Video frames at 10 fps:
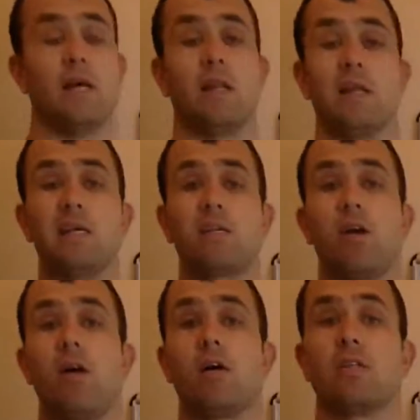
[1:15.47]
These
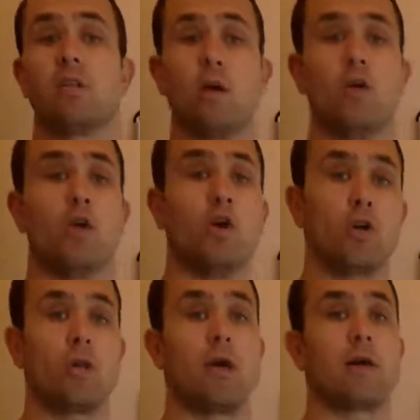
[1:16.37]
guys don't
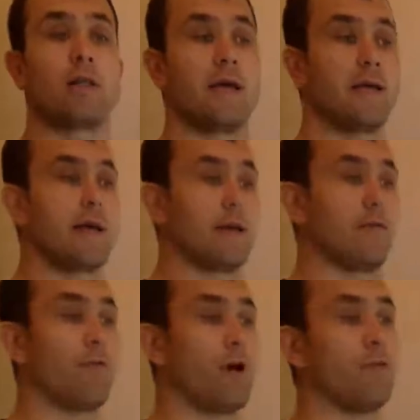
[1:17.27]
look like they can
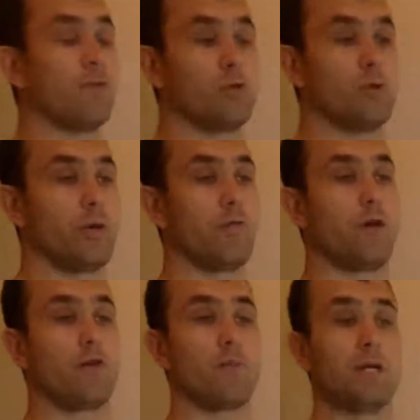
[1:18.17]
fight for
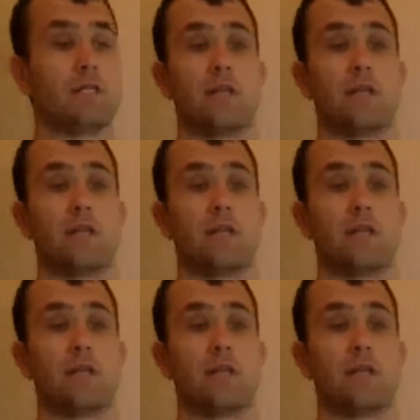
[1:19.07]
25 minutes.